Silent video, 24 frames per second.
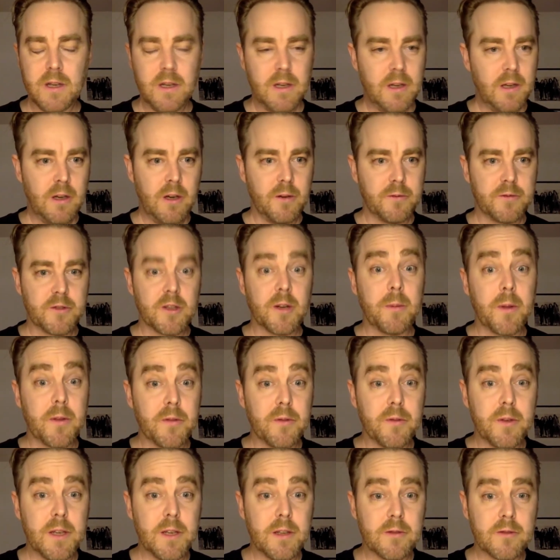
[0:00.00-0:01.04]
some of
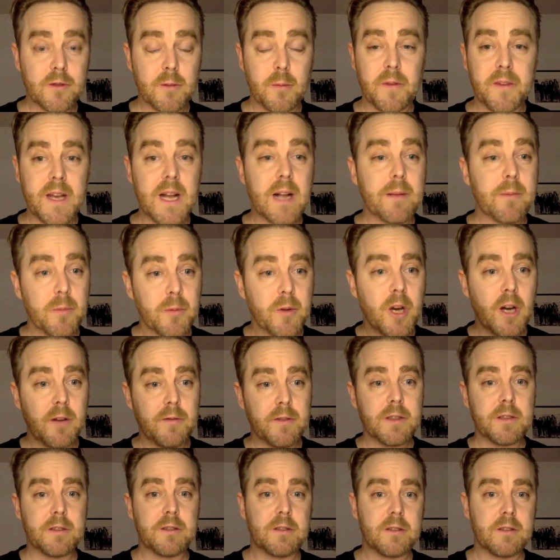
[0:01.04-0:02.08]
the album
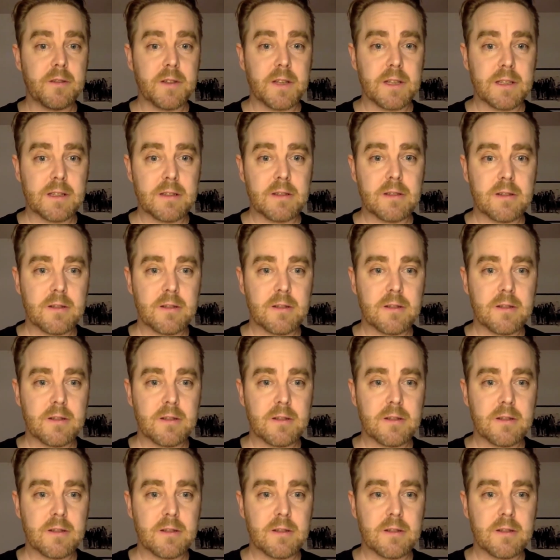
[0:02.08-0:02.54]
covers that